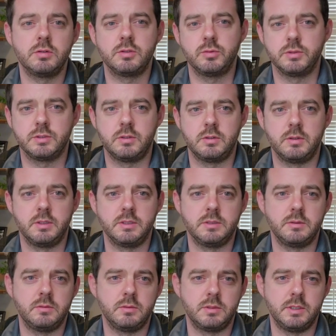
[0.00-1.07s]
to a certain
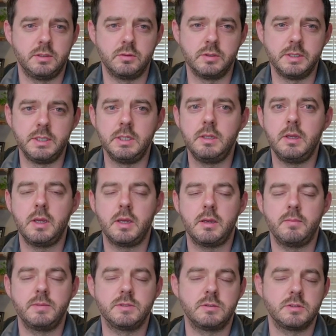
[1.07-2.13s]
degree?
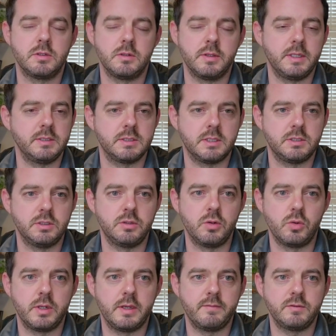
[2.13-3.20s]
Is there certain things that you
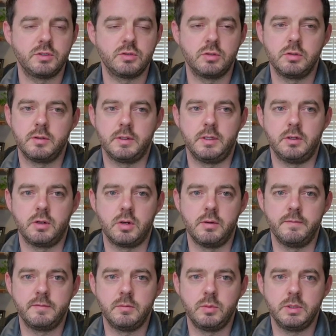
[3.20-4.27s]
don't have insured and you're
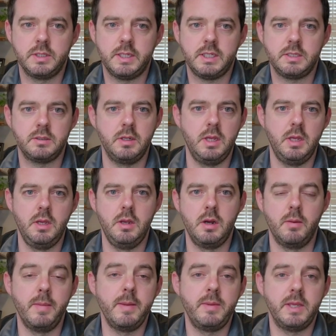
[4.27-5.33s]
comfortable with that? Or
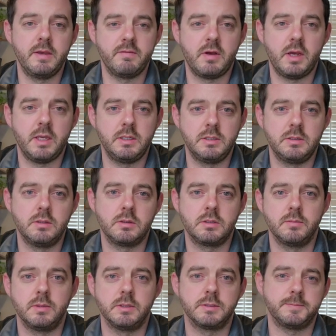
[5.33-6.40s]
maybe you have high
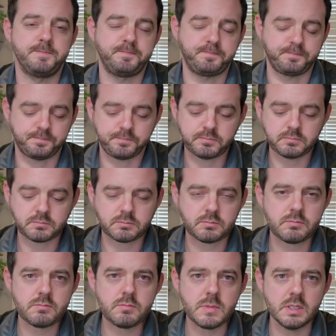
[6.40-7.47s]
deductibles.
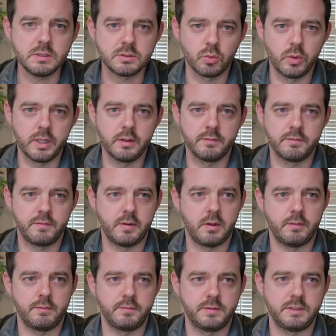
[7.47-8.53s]
It's a way of
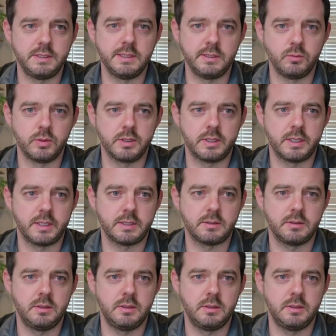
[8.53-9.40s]
dealing with that.